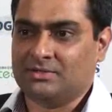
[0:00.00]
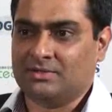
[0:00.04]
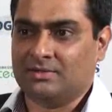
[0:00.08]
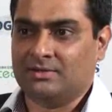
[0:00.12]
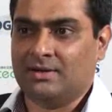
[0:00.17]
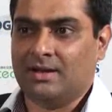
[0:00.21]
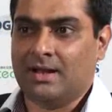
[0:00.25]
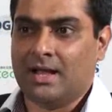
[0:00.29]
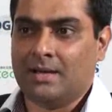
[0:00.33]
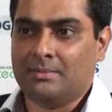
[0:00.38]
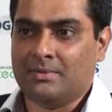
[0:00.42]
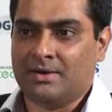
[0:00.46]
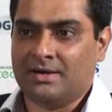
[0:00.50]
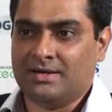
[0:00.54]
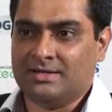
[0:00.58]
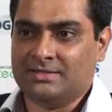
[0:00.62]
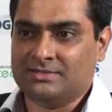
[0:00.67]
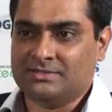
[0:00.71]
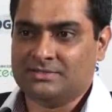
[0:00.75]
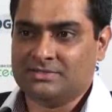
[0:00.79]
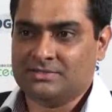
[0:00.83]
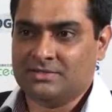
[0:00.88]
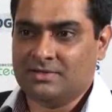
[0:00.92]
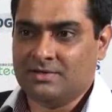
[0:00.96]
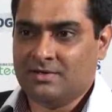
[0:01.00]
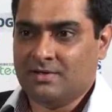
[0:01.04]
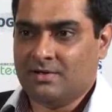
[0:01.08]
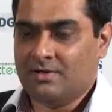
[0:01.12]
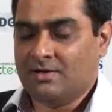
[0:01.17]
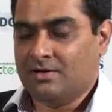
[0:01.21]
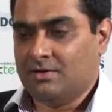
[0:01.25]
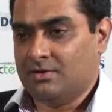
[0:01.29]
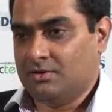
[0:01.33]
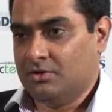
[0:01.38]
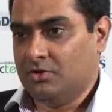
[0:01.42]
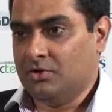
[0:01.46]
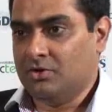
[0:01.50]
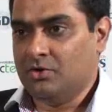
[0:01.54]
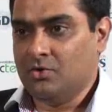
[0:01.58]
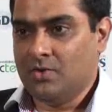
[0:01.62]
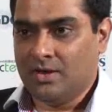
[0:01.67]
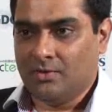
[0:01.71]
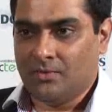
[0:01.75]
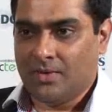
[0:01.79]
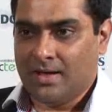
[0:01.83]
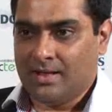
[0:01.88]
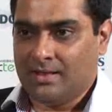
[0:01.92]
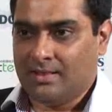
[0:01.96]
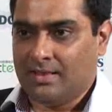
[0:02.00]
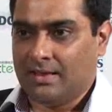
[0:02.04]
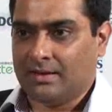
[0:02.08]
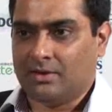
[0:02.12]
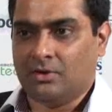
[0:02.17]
So the dilemma is, you're doing well,